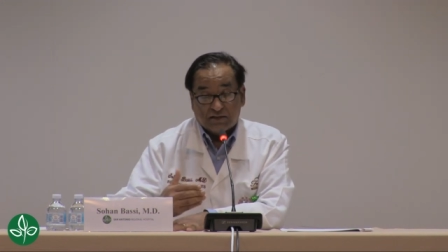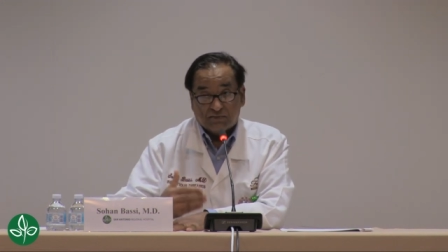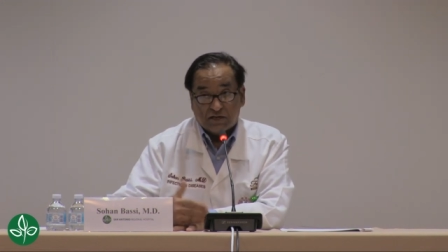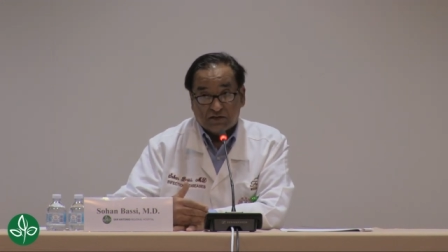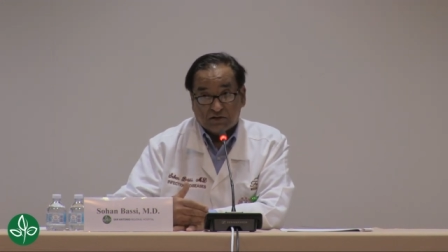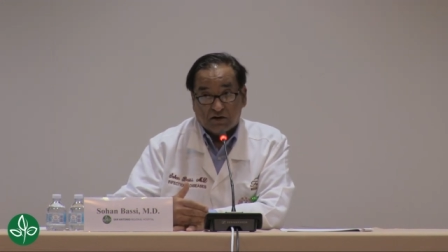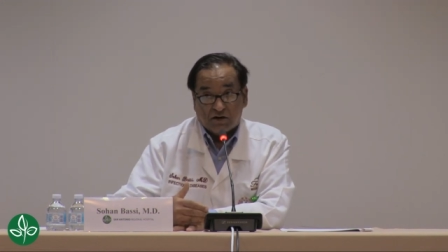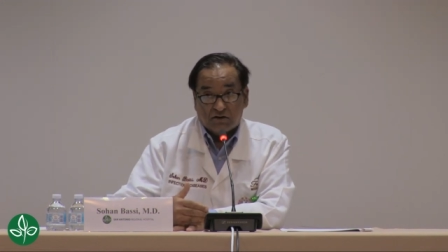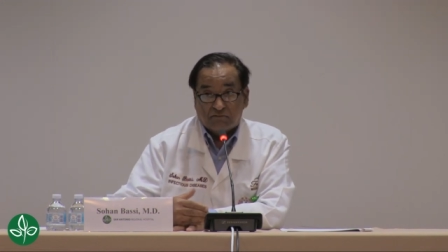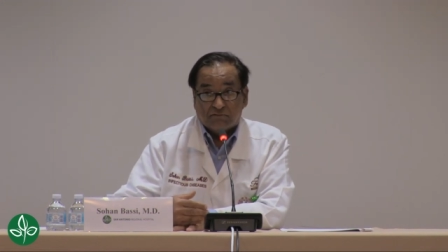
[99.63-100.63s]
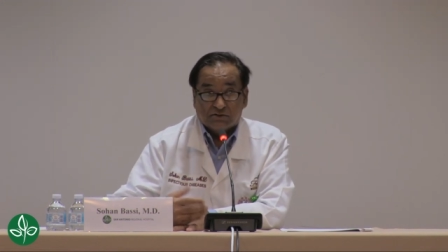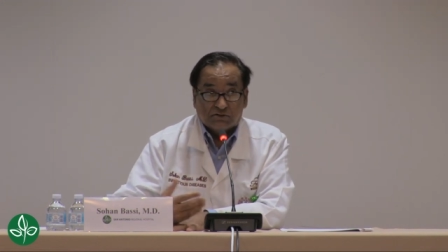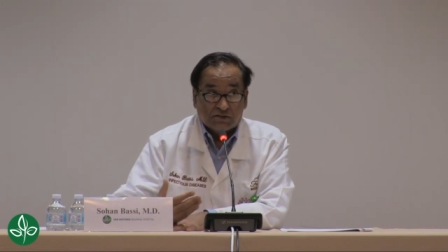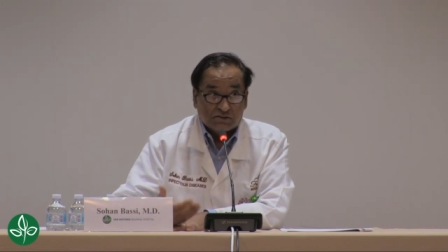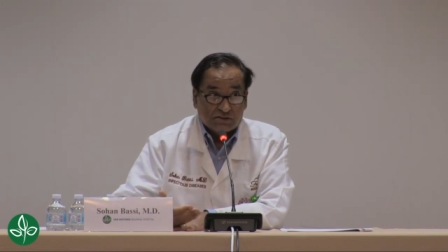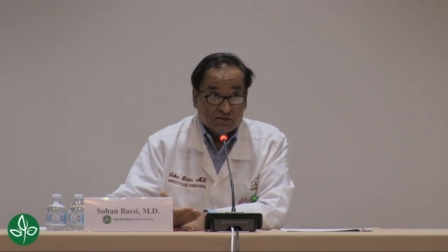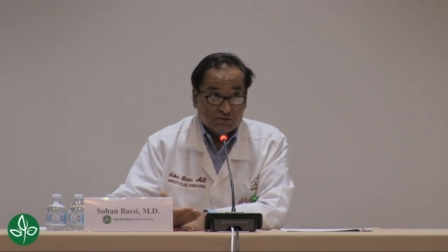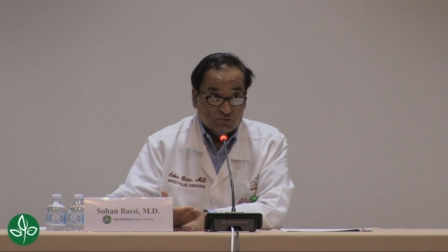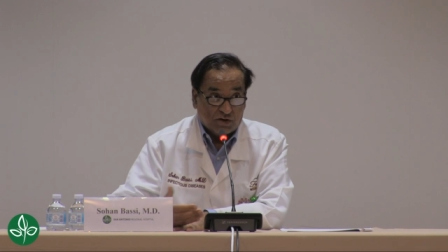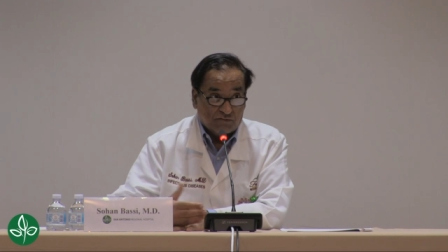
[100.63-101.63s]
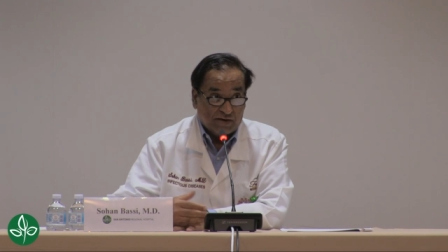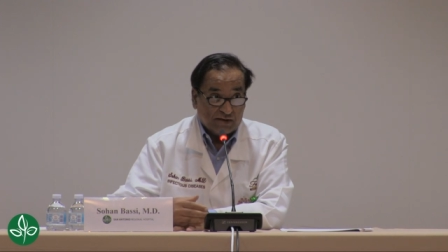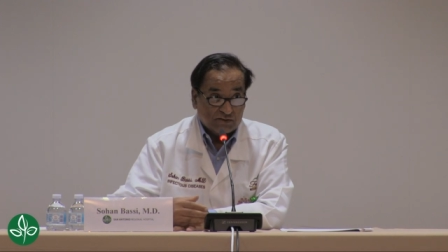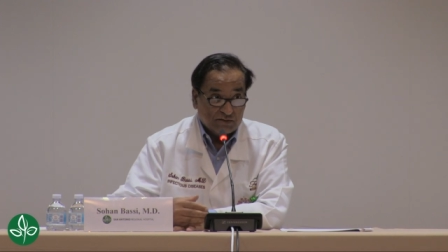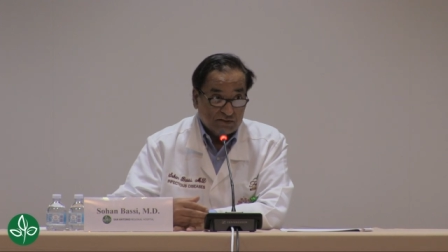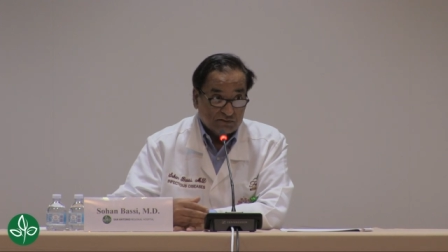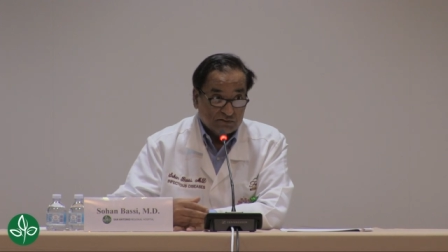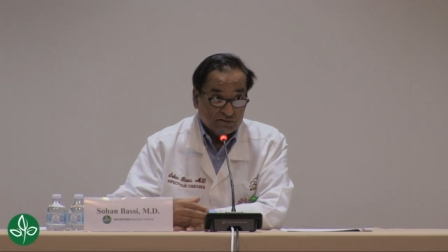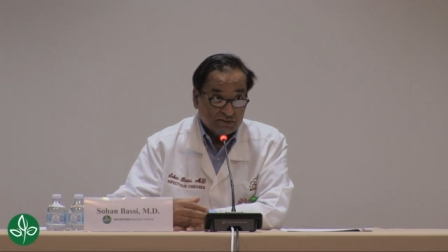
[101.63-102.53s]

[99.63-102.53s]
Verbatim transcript: that are resistant to our vaccines.